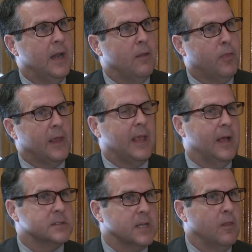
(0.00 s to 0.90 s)
And thinking
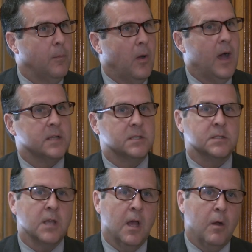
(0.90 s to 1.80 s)
outside the box
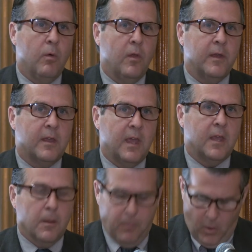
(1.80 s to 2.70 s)
is really a key
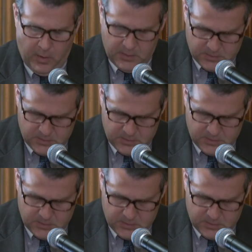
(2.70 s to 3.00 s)
component.